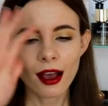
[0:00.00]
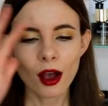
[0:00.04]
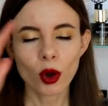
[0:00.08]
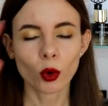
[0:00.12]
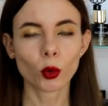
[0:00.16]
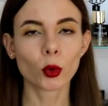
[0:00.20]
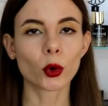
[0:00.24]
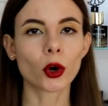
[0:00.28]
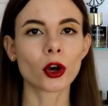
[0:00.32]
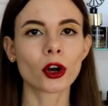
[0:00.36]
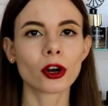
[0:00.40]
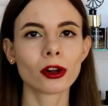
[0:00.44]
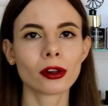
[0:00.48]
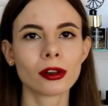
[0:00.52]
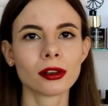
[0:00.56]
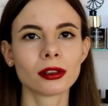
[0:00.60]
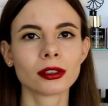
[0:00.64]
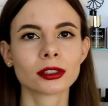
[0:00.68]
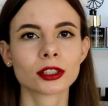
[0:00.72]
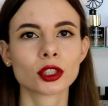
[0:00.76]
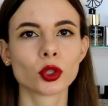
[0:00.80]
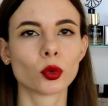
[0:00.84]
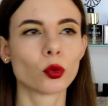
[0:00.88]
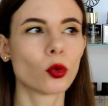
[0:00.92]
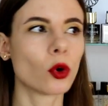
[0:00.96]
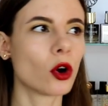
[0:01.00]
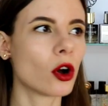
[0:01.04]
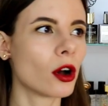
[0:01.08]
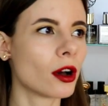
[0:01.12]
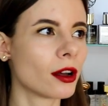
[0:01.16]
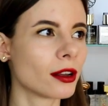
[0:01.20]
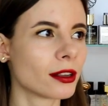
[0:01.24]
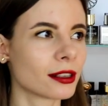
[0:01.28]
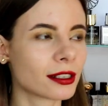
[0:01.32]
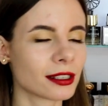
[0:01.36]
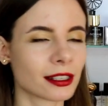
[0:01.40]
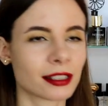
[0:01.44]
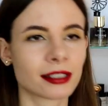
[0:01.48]
world
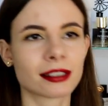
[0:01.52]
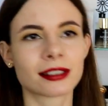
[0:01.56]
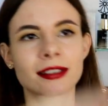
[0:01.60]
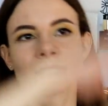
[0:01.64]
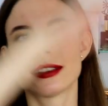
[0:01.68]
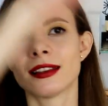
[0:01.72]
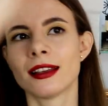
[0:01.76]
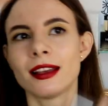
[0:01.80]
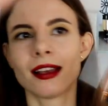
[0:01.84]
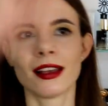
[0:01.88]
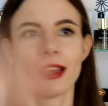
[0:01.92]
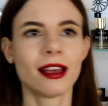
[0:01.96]
was